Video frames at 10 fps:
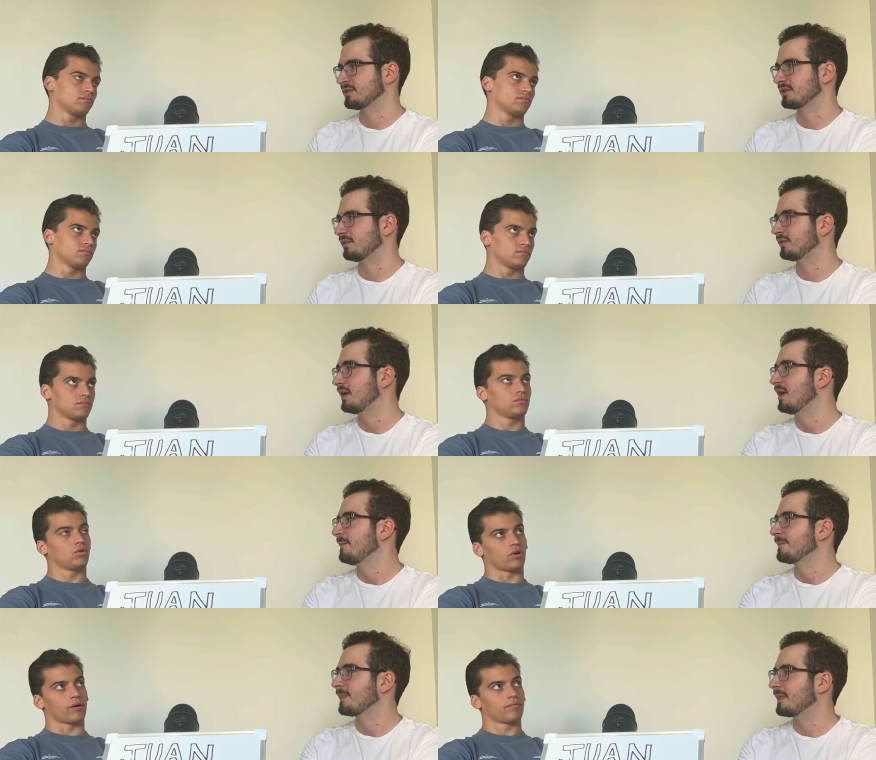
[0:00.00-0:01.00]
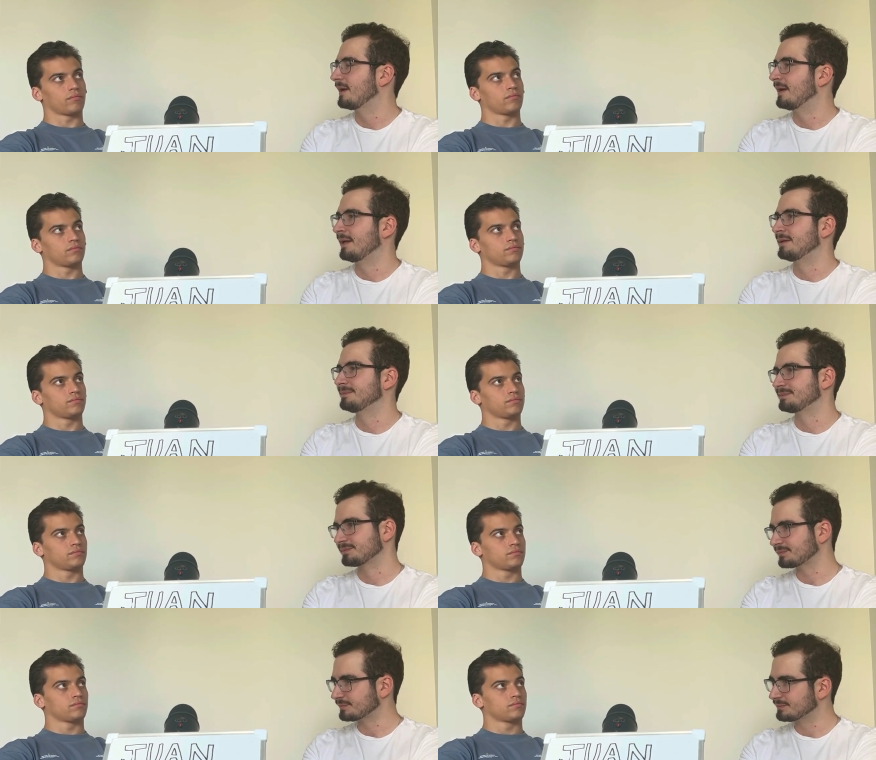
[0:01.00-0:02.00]
Speaker 1: and stuff. Okay. And
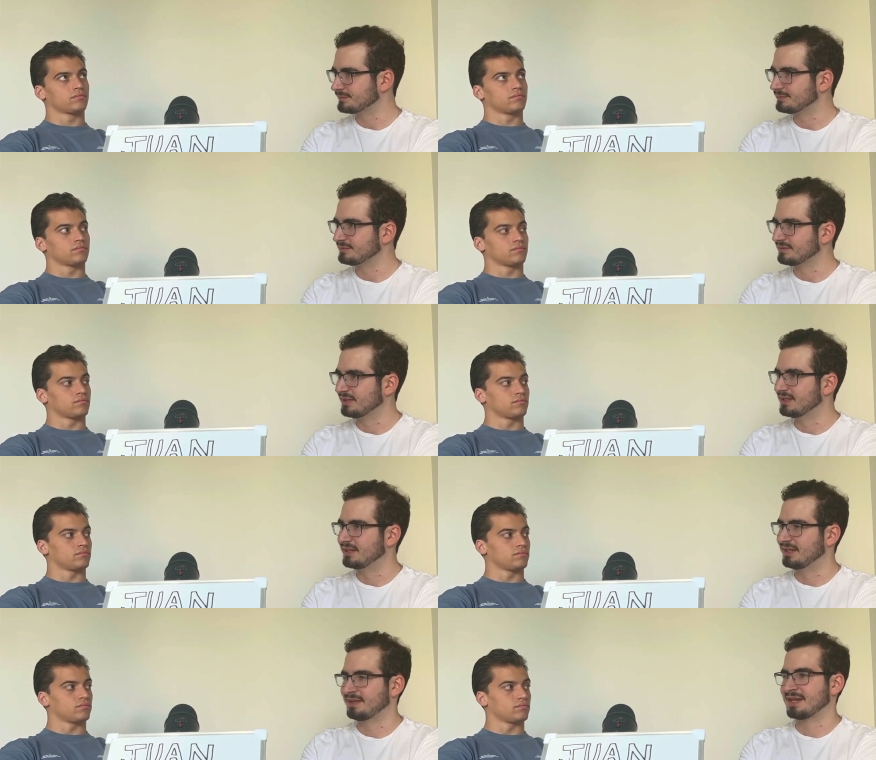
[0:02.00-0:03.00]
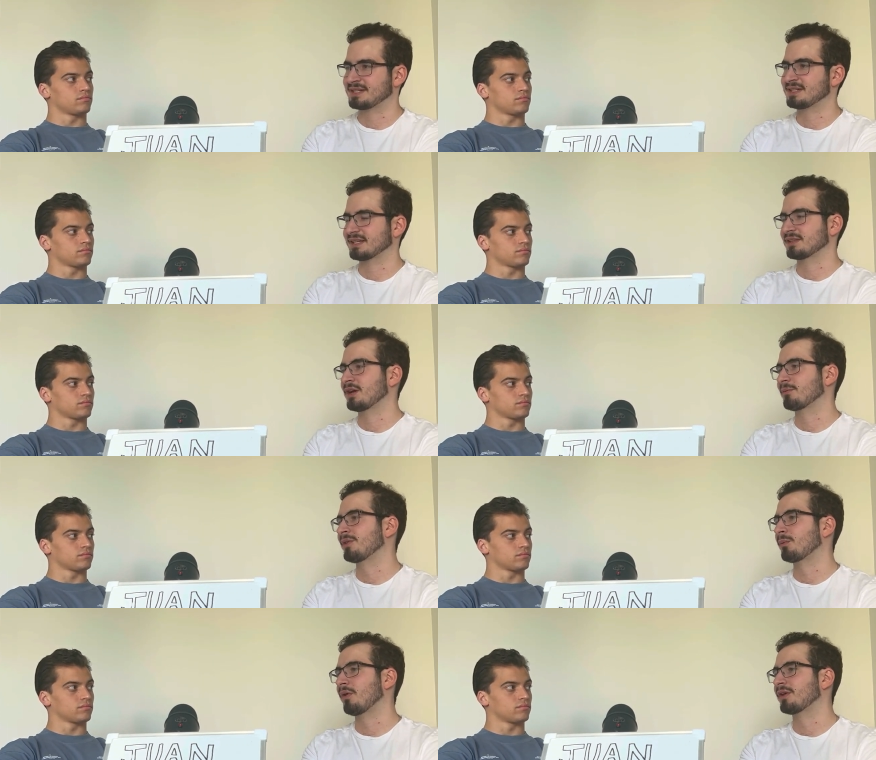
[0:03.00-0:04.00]
in that sense, like the
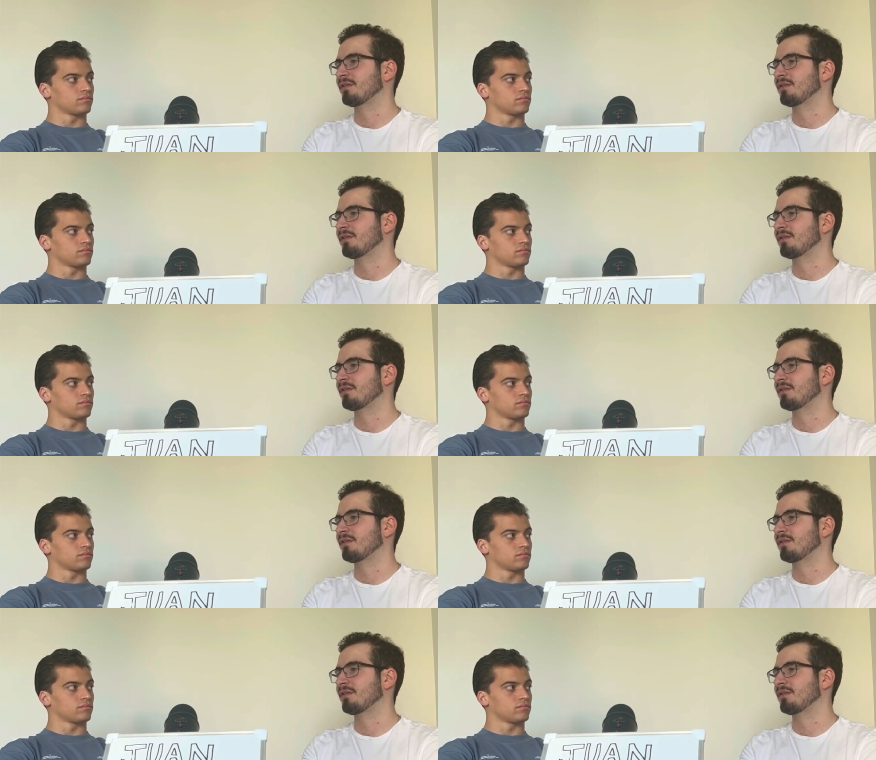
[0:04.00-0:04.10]
the world